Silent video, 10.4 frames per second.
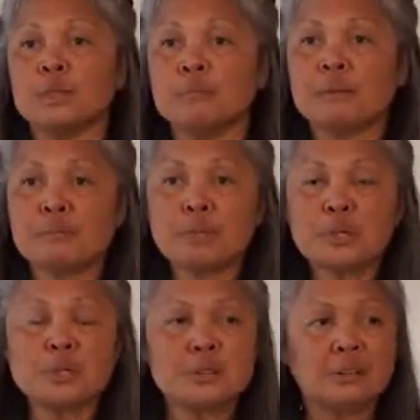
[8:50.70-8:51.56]
In my
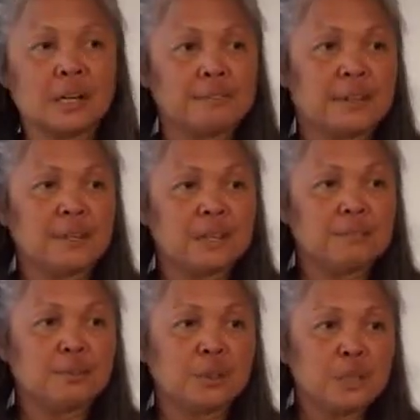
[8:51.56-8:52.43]
personal life, I can
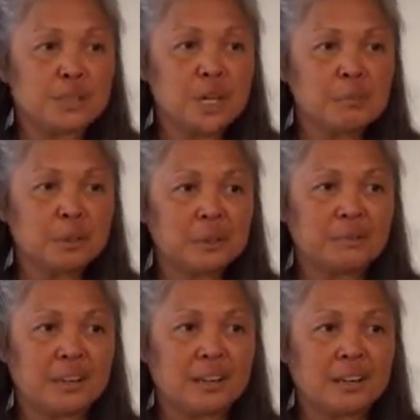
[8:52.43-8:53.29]
give you an example
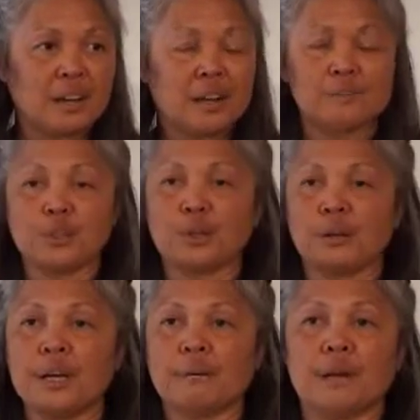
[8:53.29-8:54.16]
of that. I have a
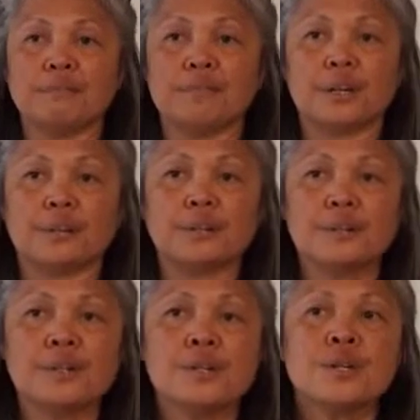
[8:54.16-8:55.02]

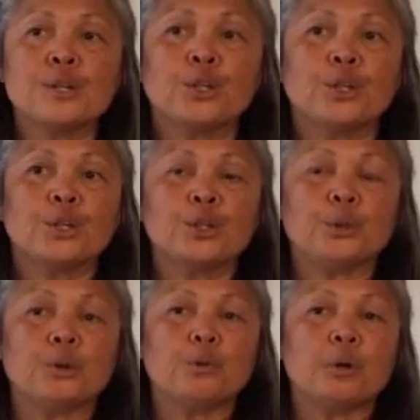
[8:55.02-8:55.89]
great-grandfather
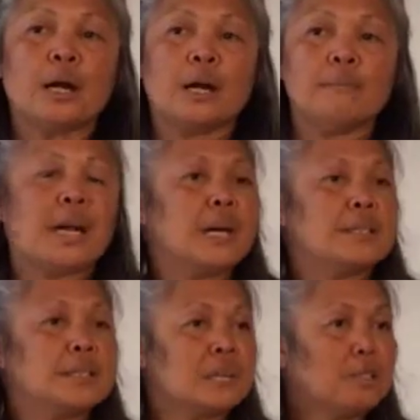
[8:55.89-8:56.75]
who
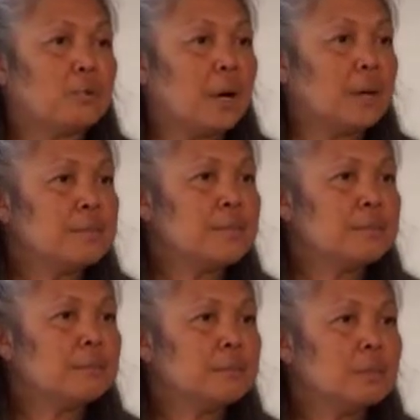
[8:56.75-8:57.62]
had 7
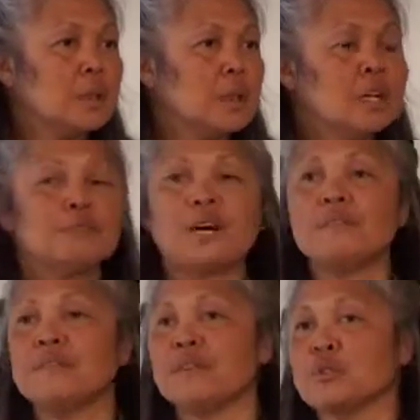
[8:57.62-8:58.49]
wives.
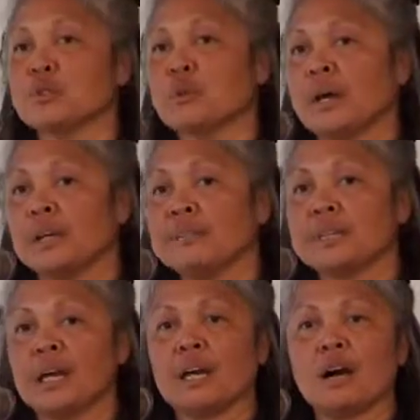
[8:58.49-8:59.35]
5 of those
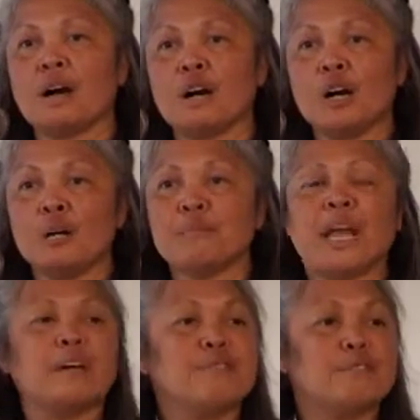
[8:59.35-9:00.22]
wives
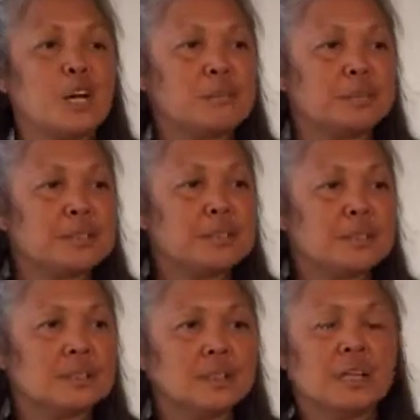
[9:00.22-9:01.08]
had
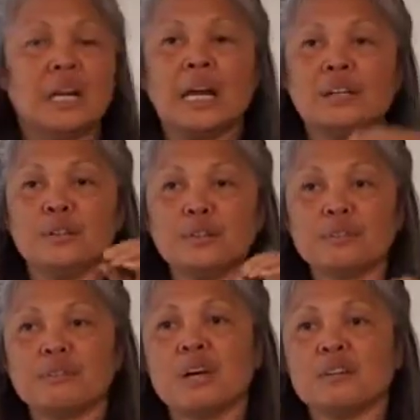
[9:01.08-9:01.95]
families, and
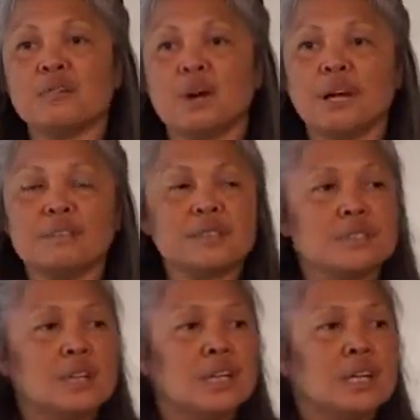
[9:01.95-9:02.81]
those 5
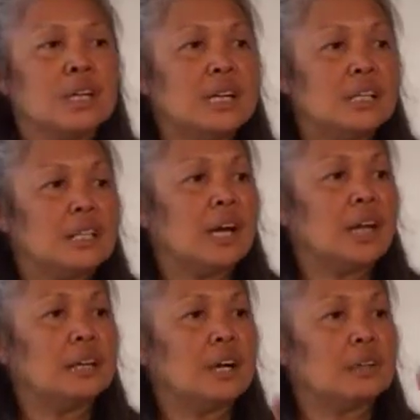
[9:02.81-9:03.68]
wives each
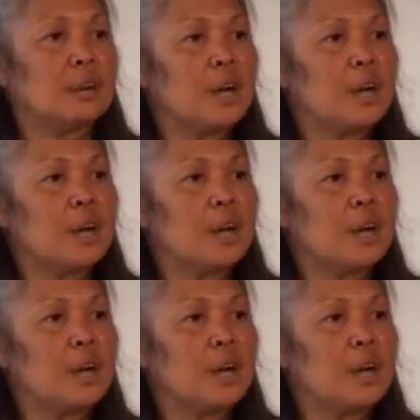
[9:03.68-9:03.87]
had other